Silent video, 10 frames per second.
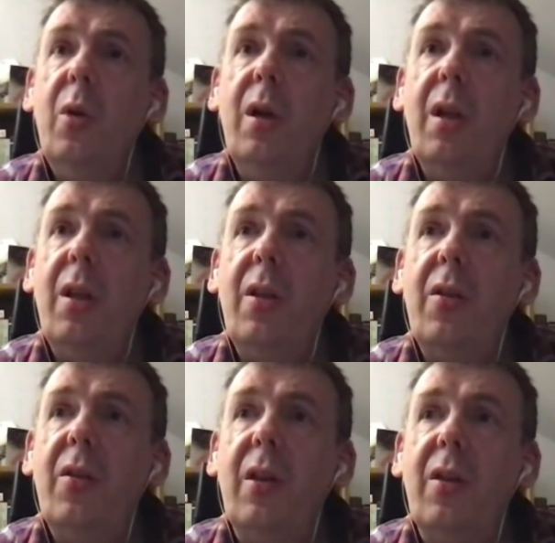
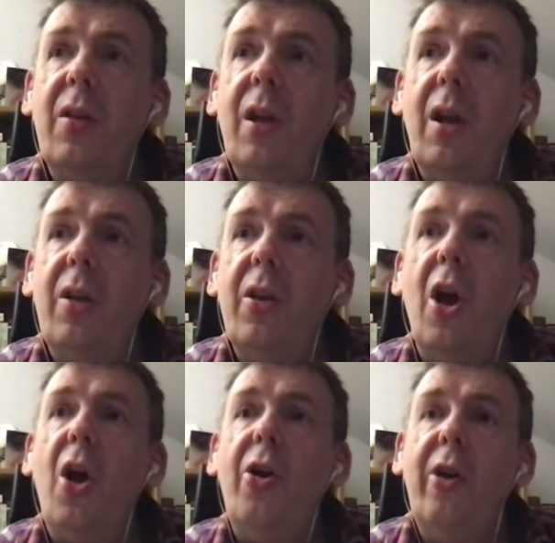So
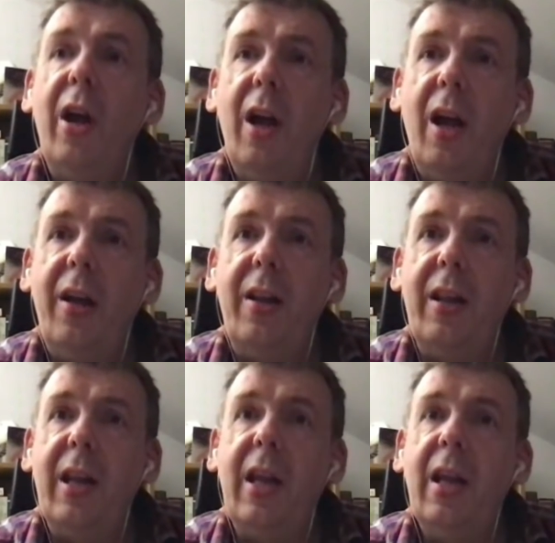the
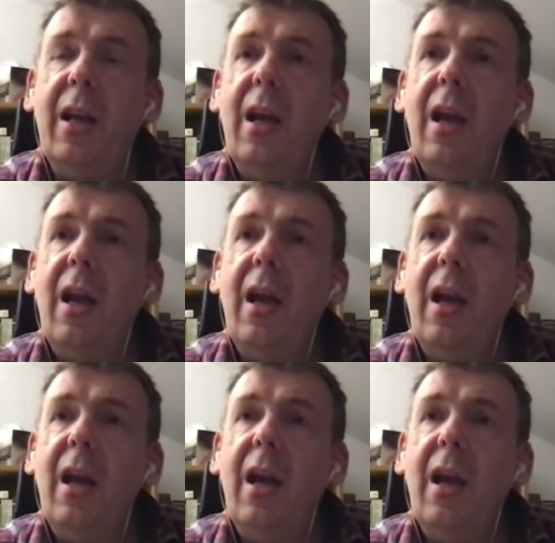horror at